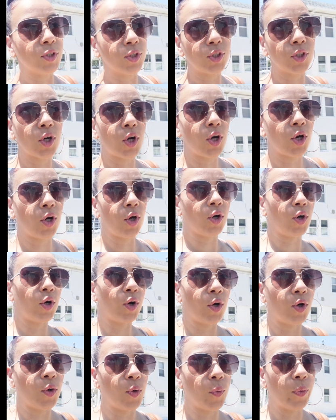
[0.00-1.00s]

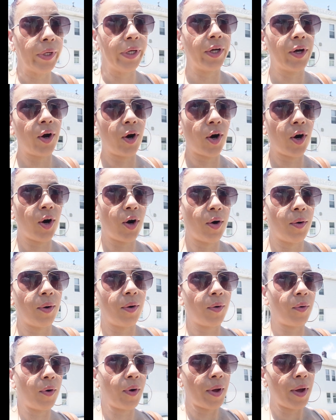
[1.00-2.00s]
So we
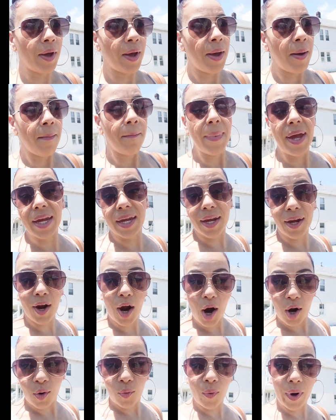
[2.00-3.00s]
are making
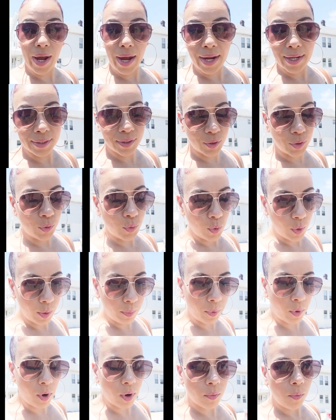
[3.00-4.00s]
our way to the
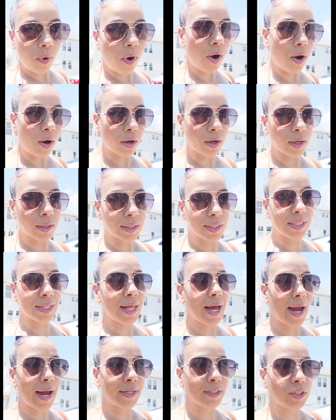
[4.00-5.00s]
boardwalk
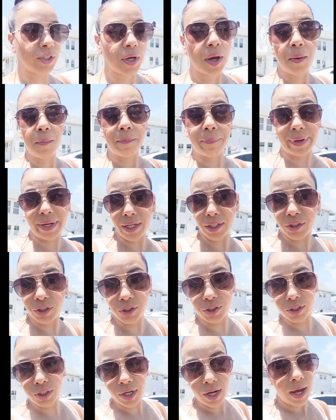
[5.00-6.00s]
/
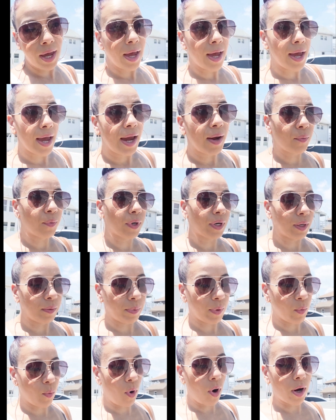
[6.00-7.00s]
beach, and we're going to
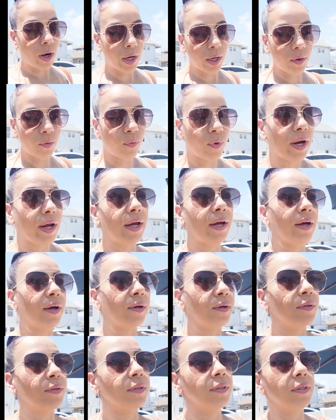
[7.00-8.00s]
be walking
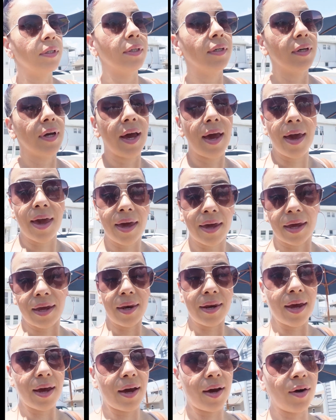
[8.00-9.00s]
around, hanging
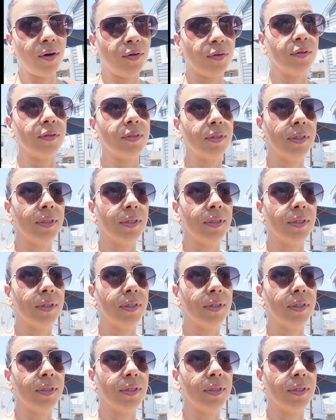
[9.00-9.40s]
out.